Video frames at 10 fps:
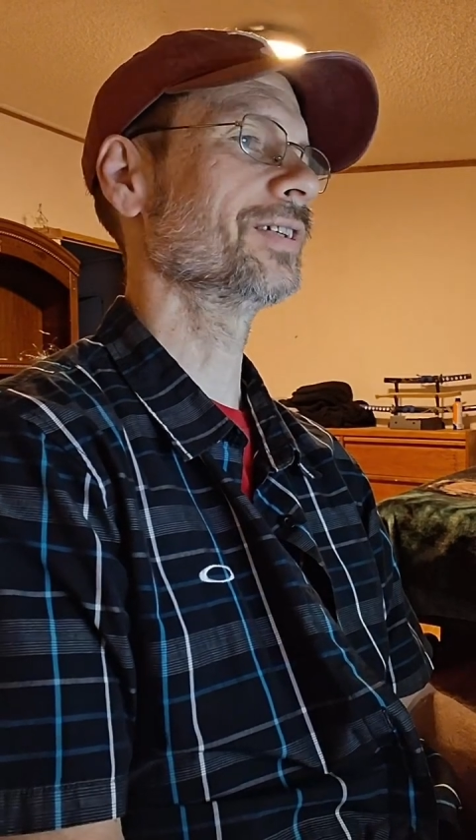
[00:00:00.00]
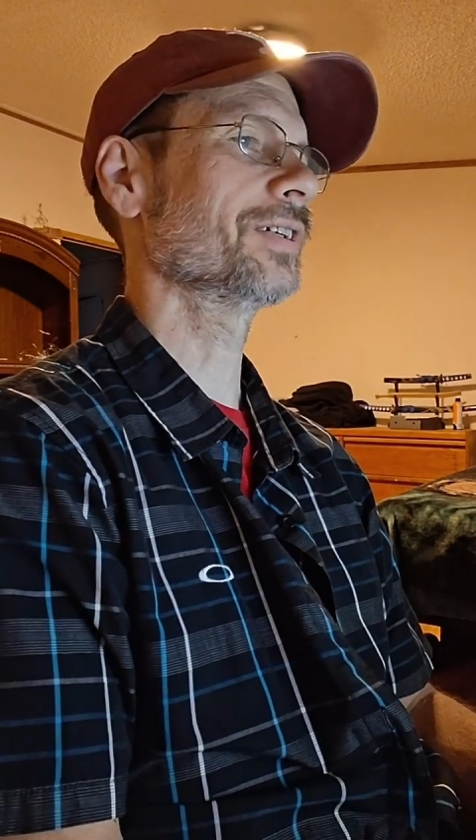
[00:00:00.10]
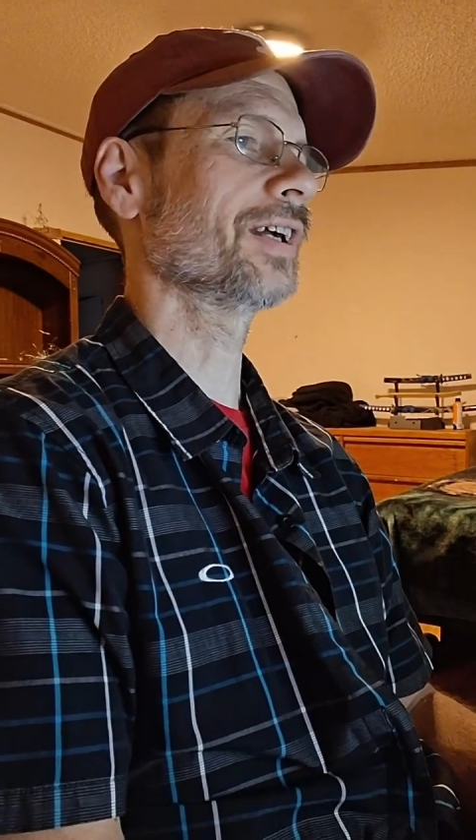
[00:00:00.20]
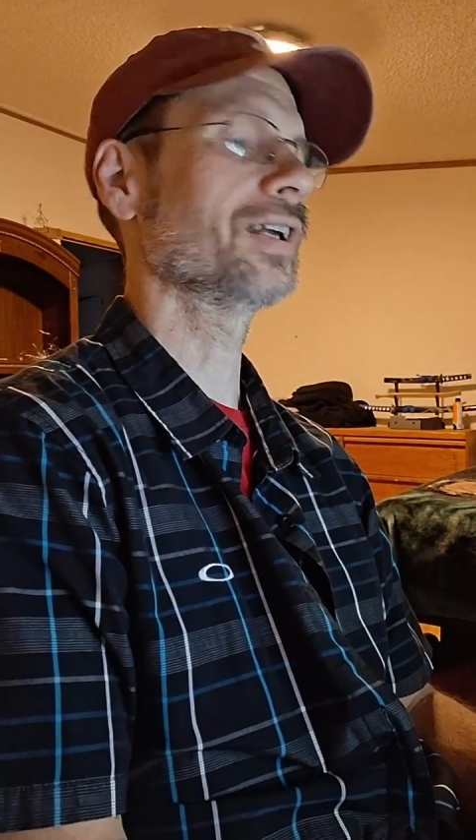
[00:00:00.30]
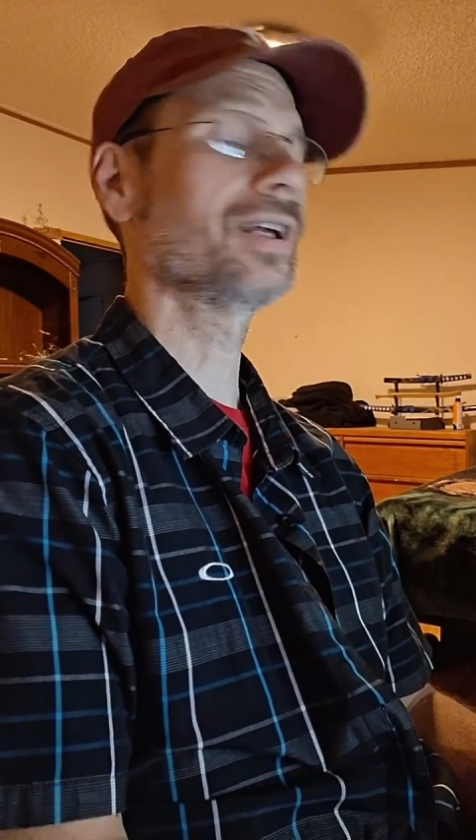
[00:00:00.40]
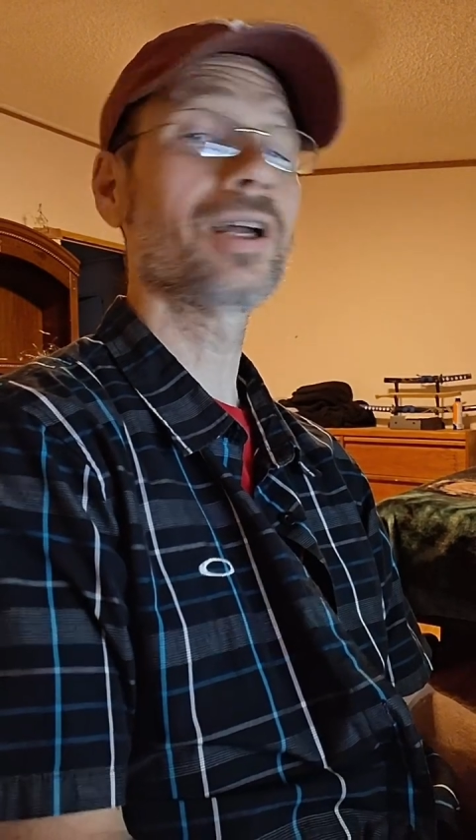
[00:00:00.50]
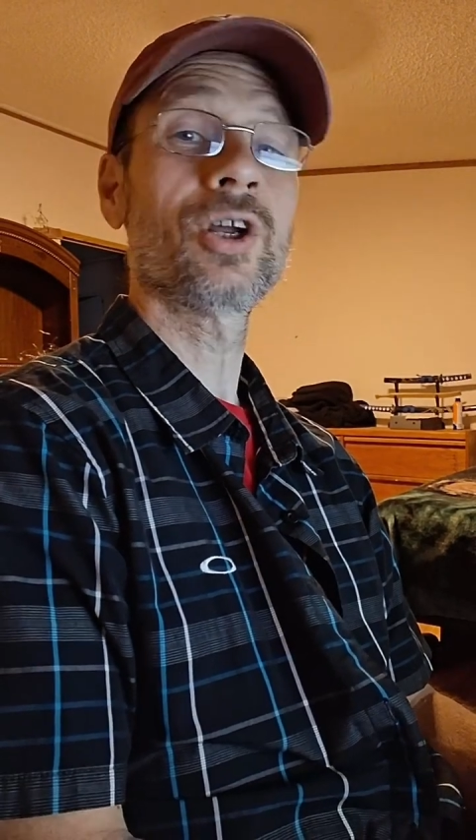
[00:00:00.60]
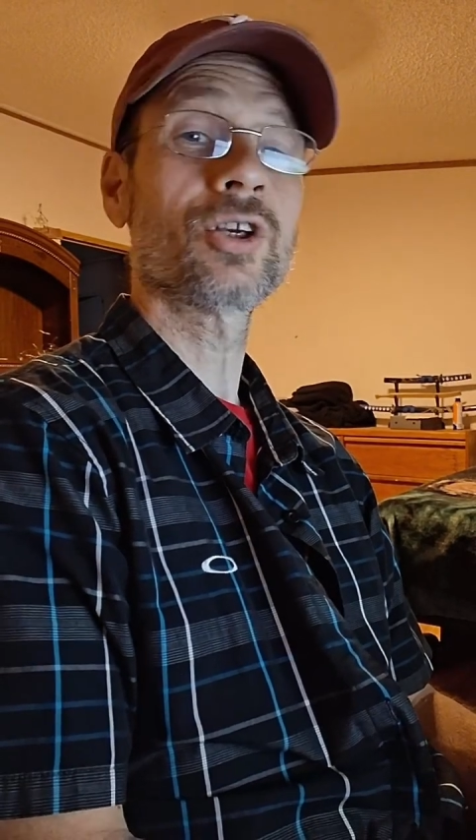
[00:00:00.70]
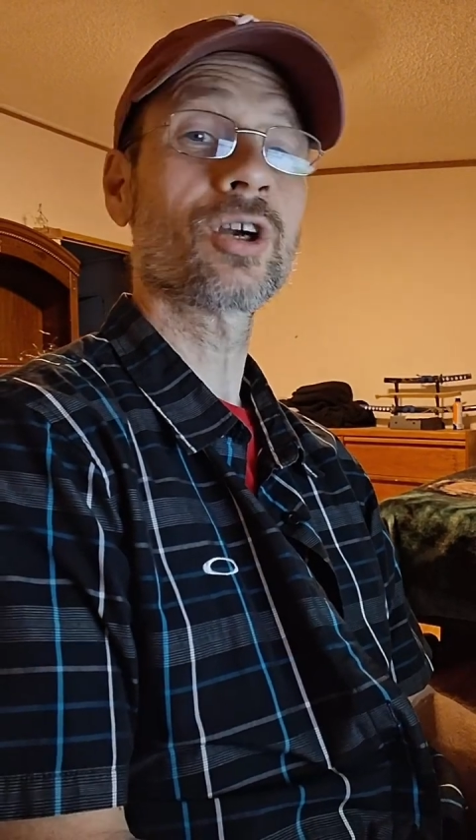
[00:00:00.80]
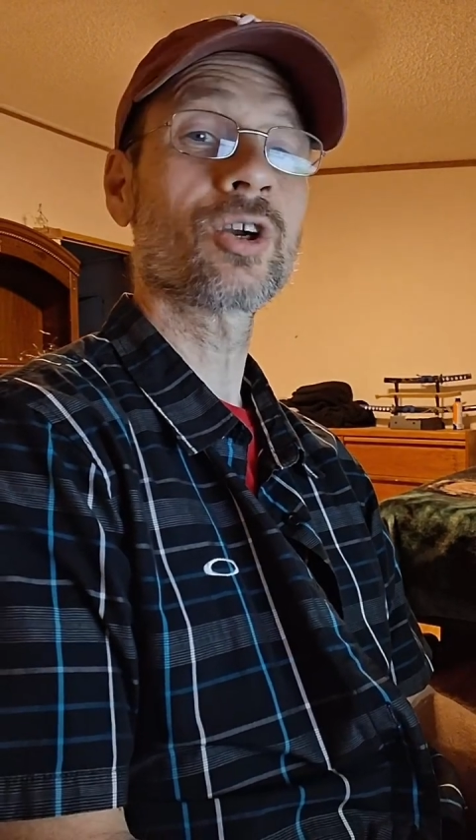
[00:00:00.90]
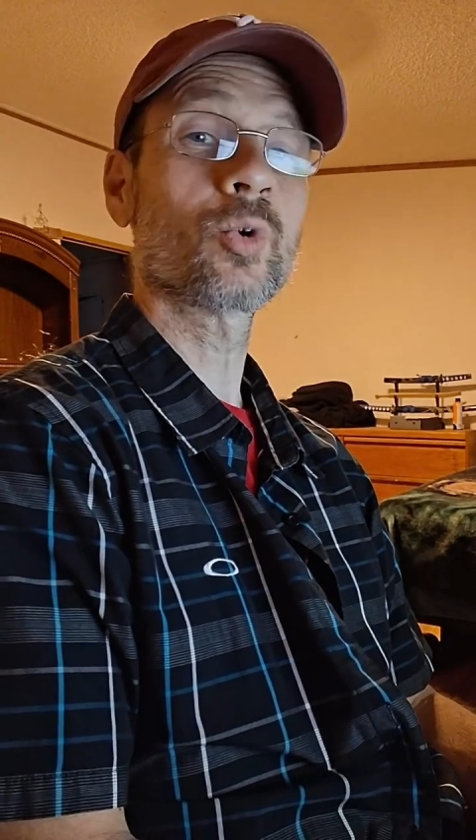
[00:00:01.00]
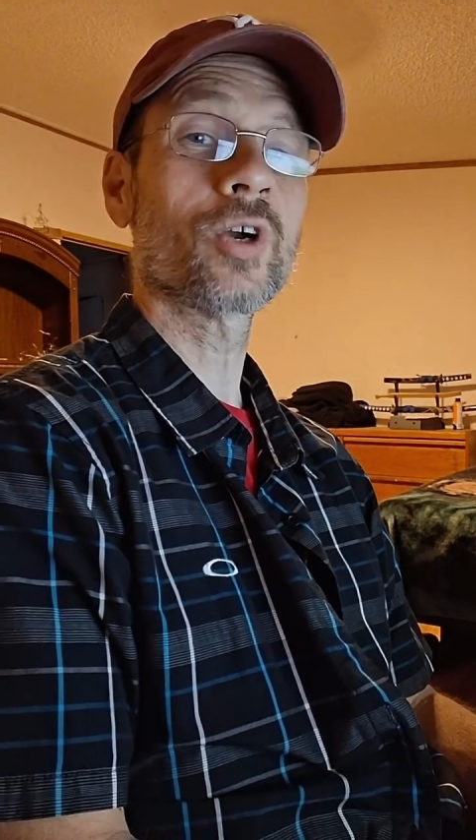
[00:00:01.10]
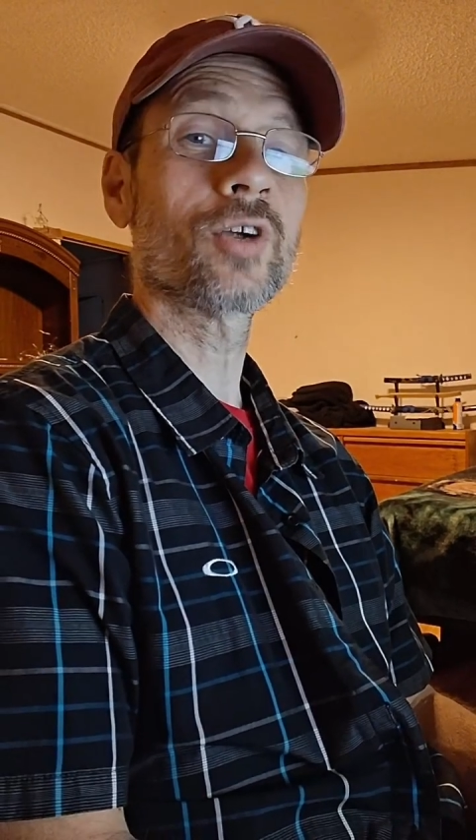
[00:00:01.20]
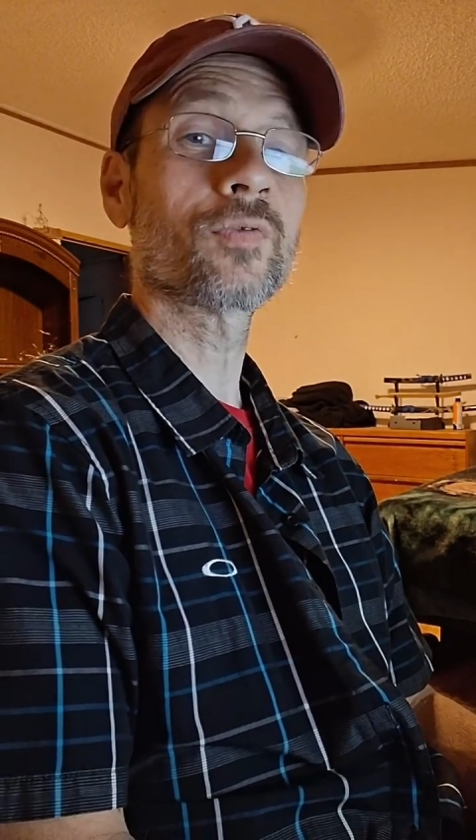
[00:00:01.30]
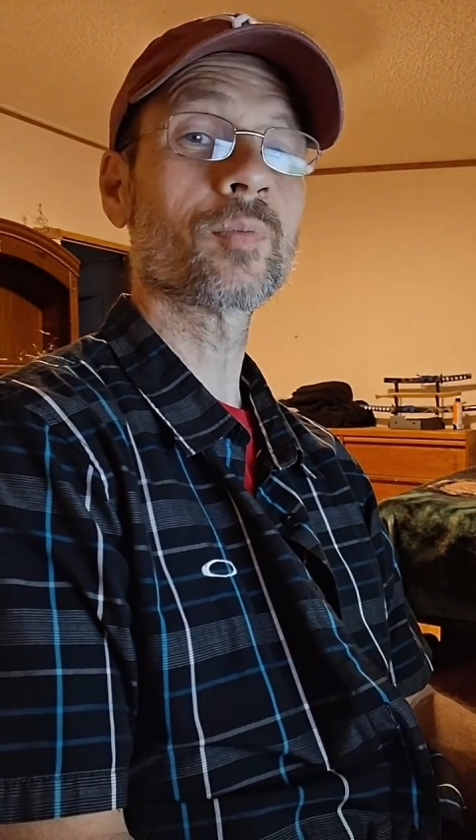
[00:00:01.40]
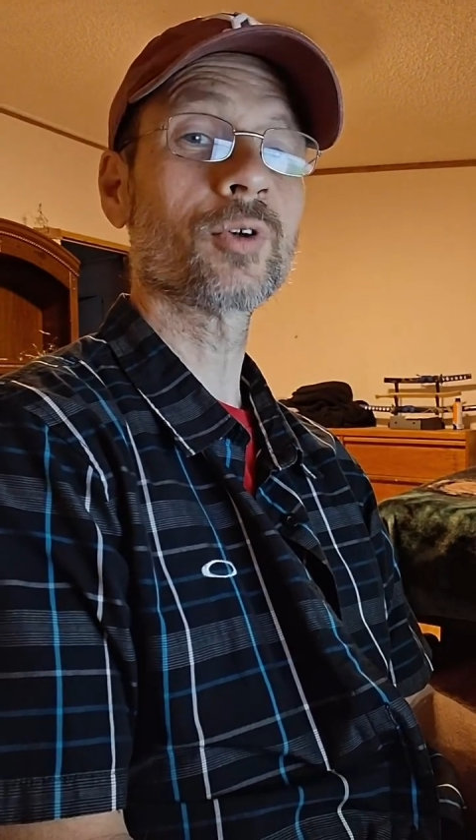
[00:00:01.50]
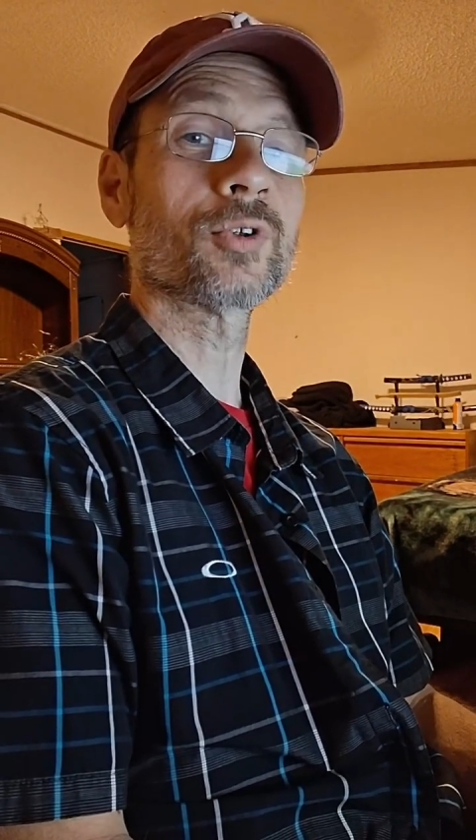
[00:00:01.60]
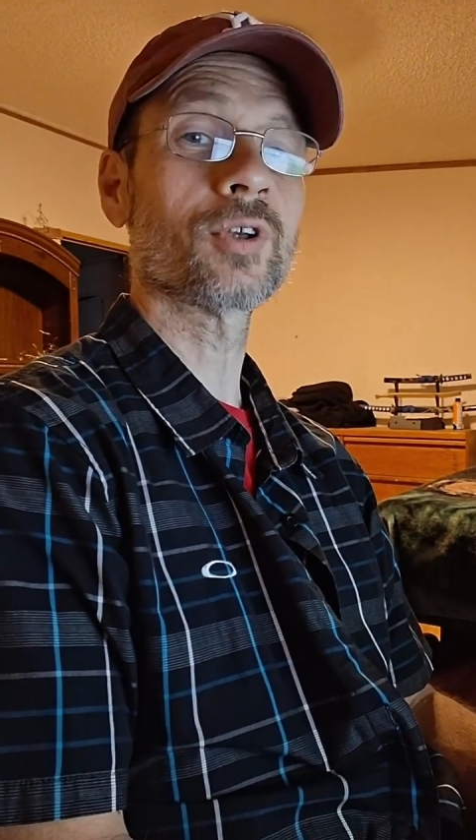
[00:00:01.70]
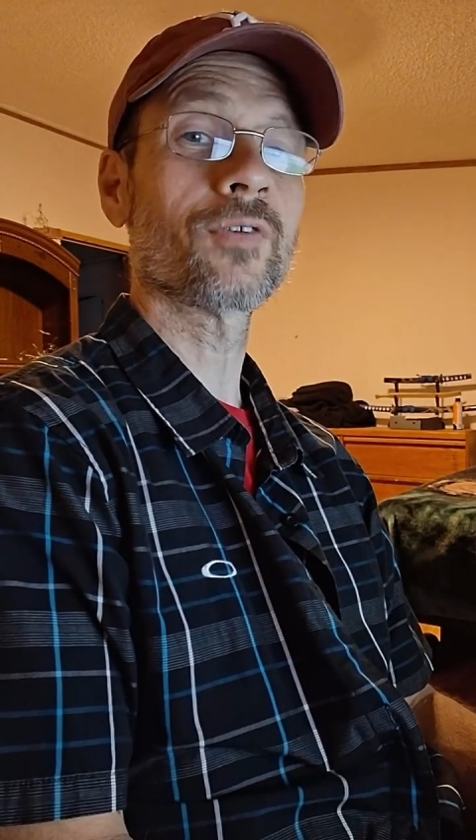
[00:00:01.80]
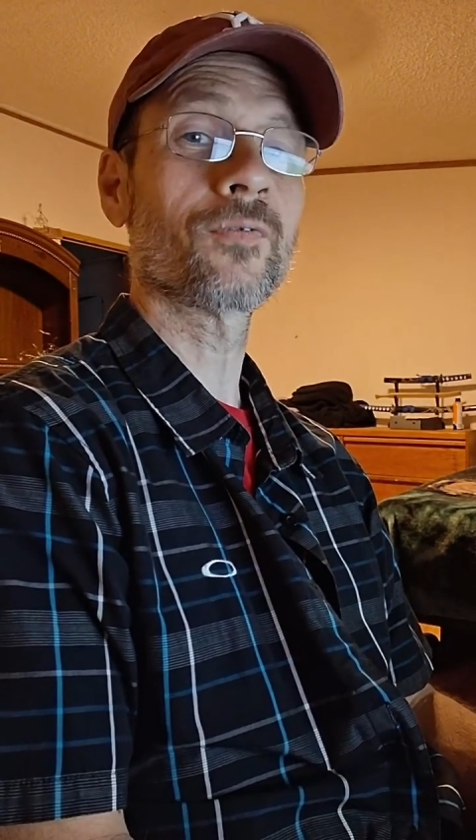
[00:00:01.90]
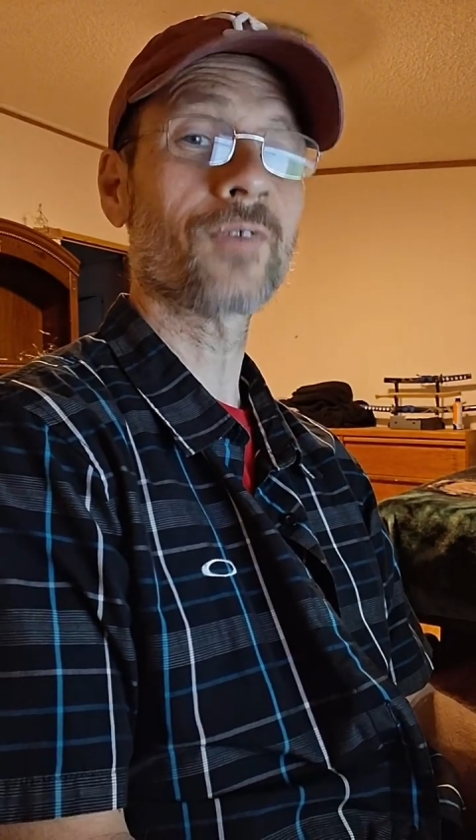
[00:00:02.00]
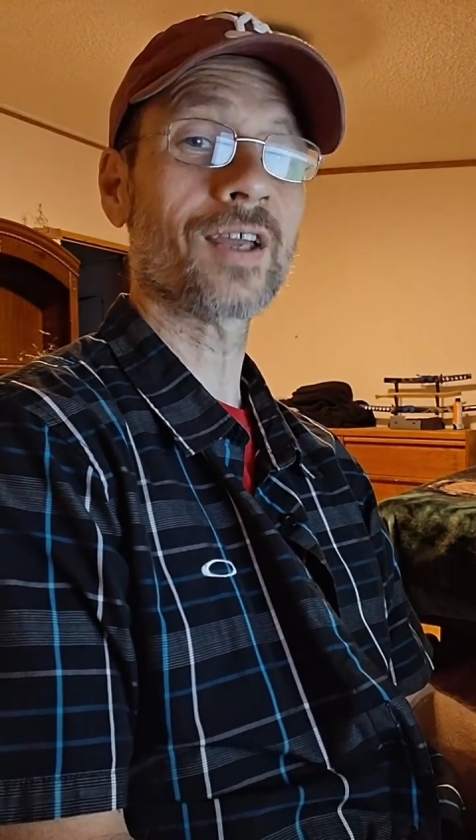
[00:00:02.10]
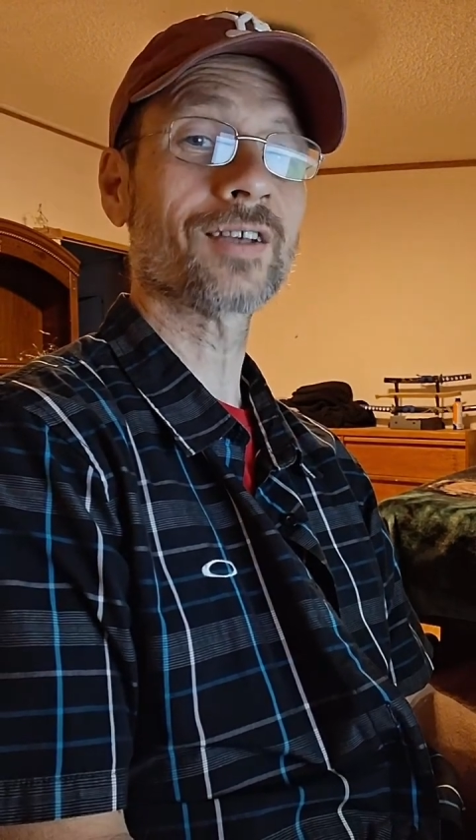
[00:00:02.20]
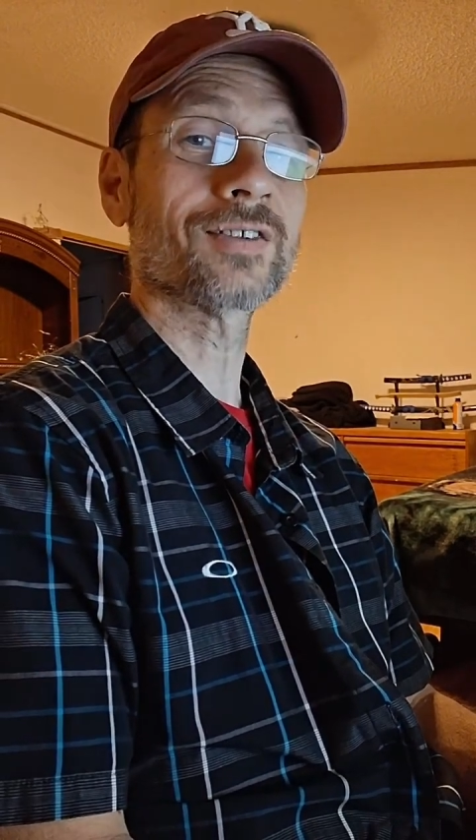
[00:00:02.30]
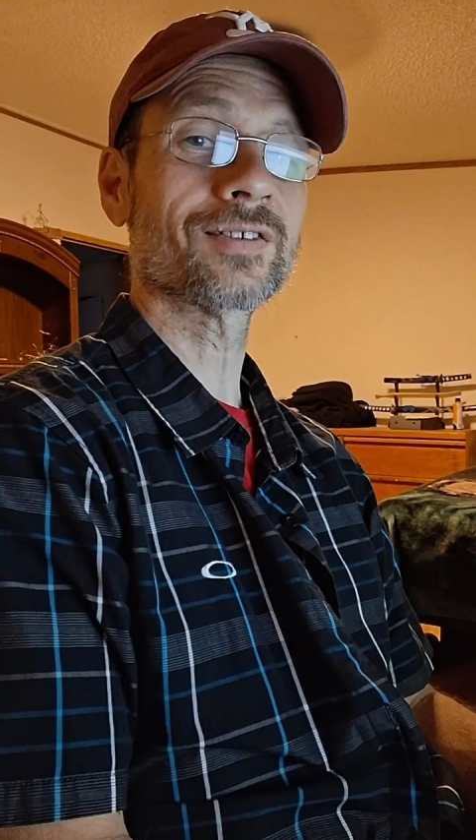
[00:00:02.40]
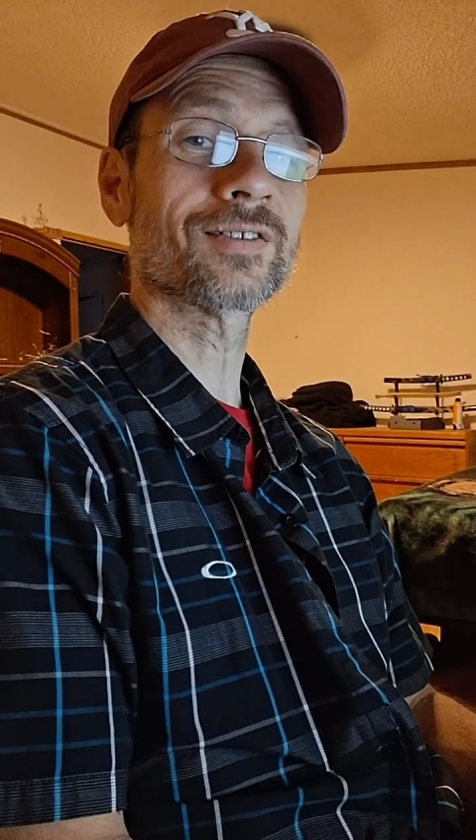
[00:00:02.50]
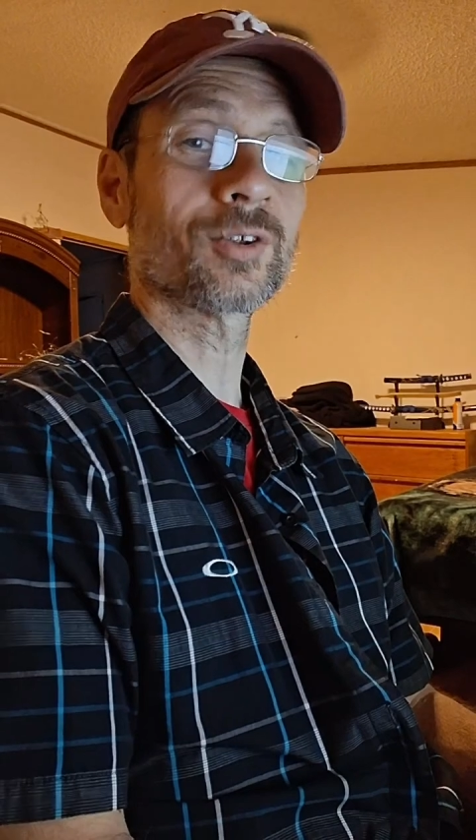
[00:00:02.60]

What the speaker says: Okay? Turn away from those fakes,